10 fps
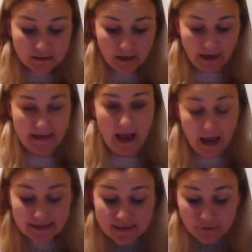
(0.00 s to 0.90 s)
I eat
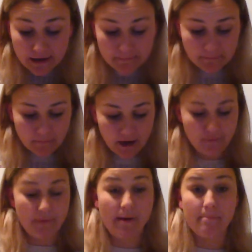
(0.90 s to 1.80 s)
ice cream, I
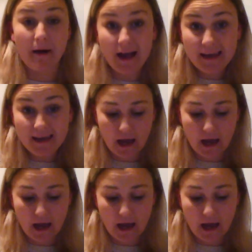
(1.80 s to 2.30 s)
ride my bike,